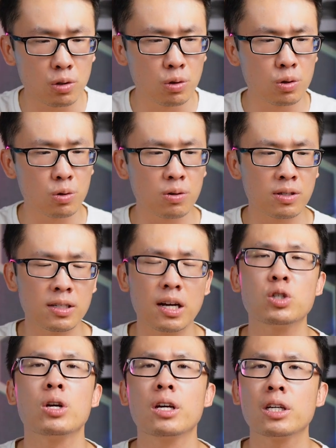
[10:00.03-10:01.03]
due to
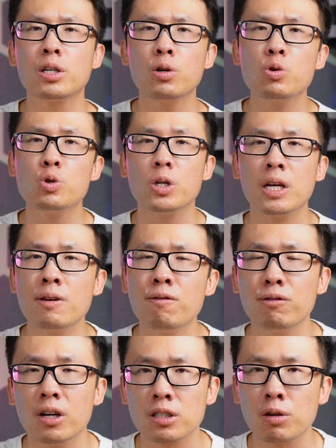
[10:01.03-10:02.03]
such huge
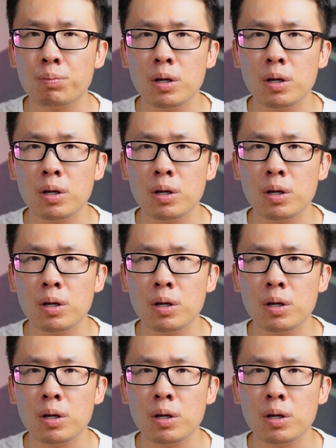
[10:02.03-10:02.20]
influx of